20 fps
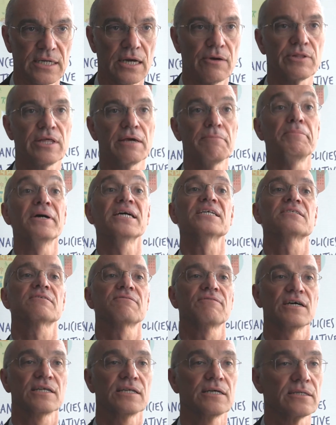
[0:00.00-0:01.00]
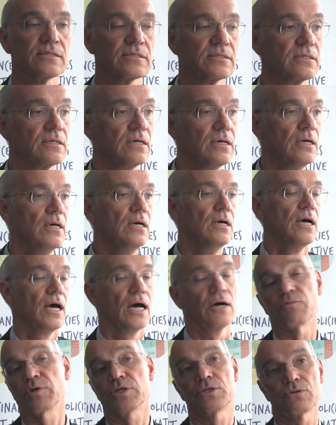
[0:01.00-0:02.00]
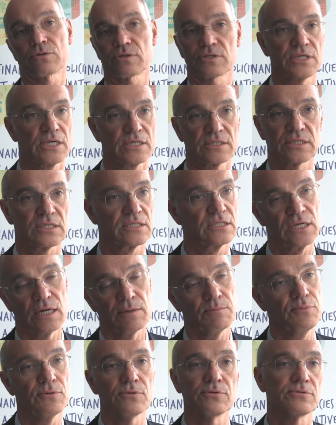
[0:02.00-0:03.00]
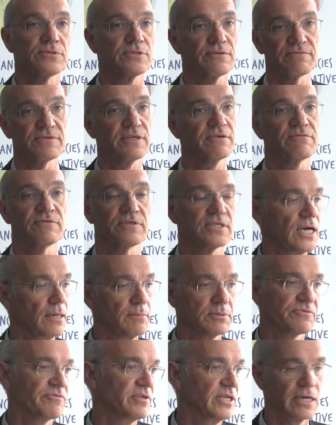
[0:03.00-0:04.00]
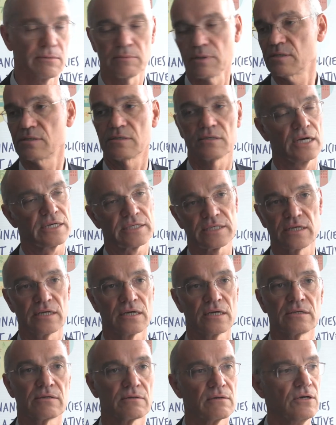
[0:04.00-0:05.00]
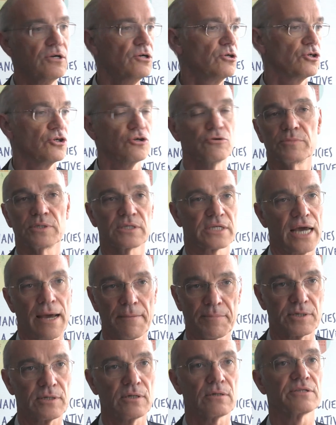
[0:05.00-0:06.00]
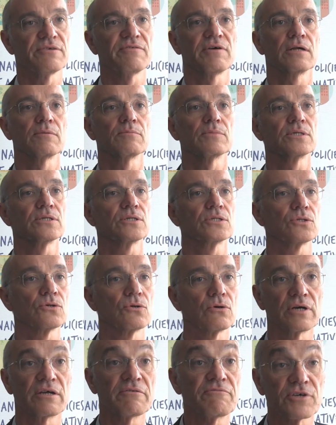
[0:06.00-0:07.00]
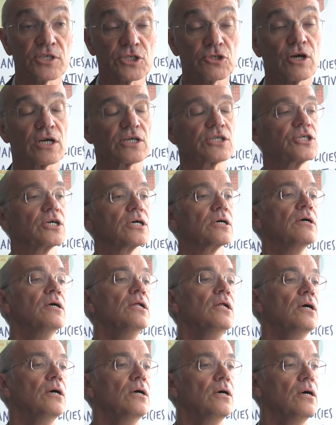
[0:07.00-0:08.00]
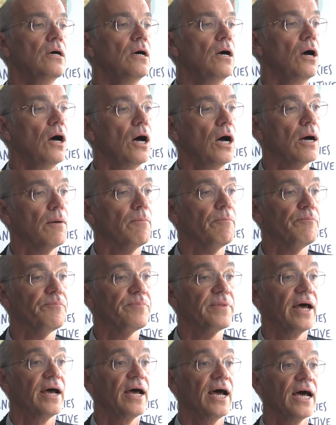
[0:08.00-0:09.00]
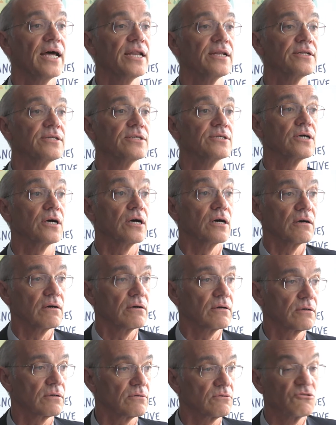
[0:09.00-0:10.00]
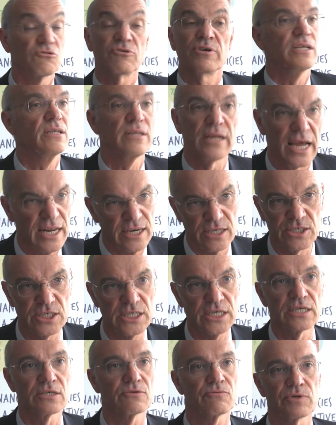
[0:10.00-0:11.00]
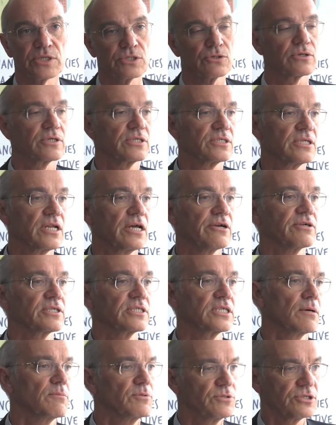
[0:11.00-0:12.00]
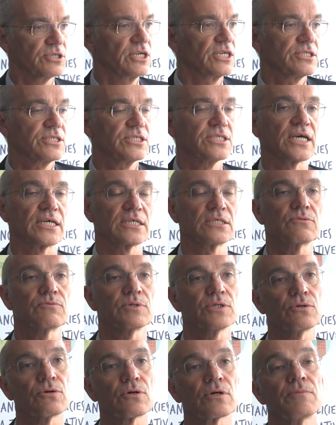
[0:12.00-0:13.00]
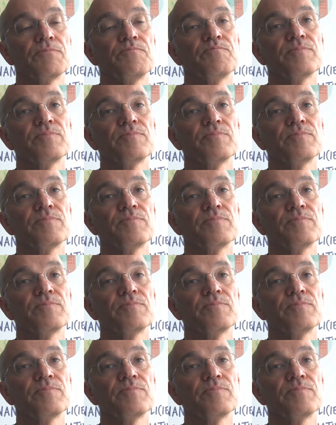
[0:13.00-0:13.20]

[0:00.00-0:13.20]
How are they best financed? And we took 6 examples of different types of enablers, like in human capital development or infrastructure, and green energy we took as another example. So just 6 we took.